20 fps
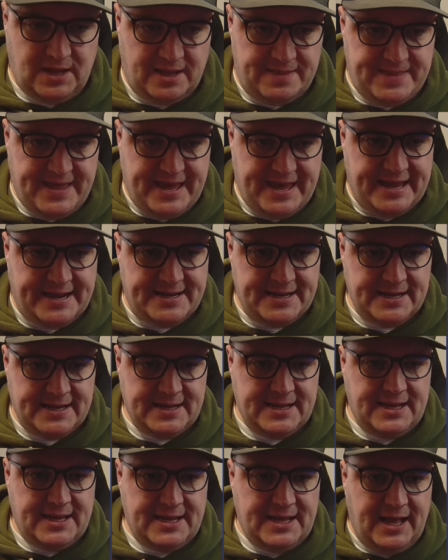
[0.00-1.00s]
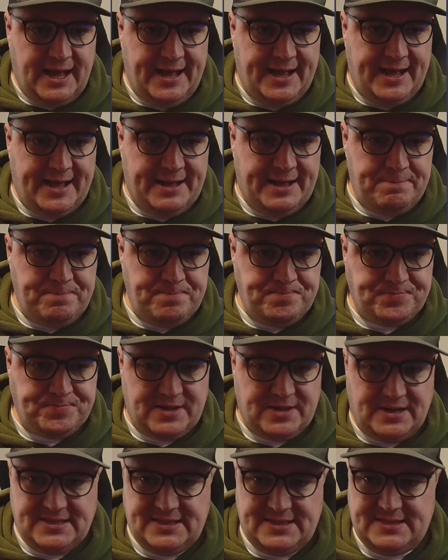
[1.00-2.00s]
And then
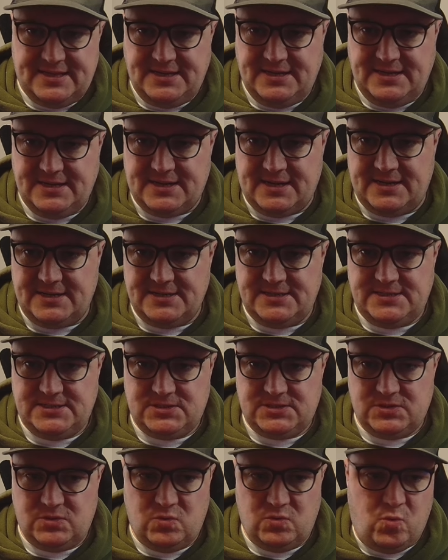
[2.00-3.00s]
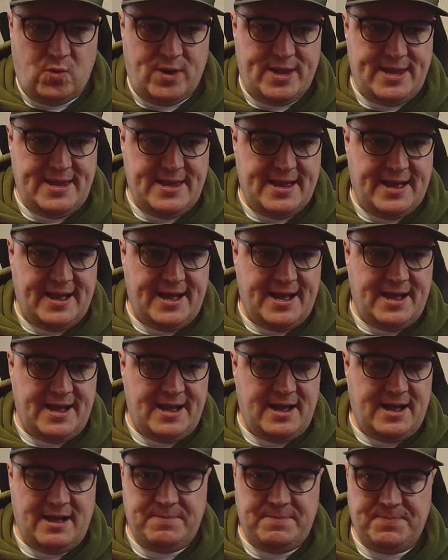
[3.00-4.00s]
I think, guys, we
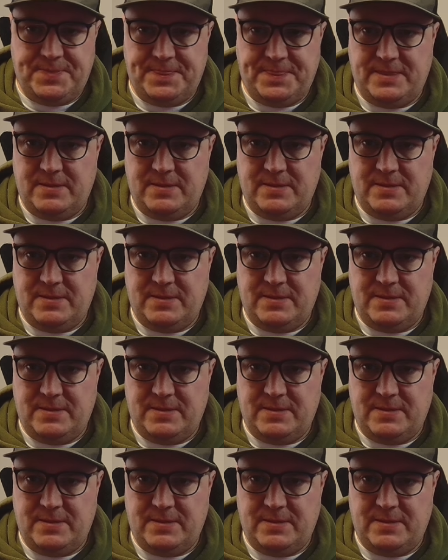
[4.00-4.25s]
are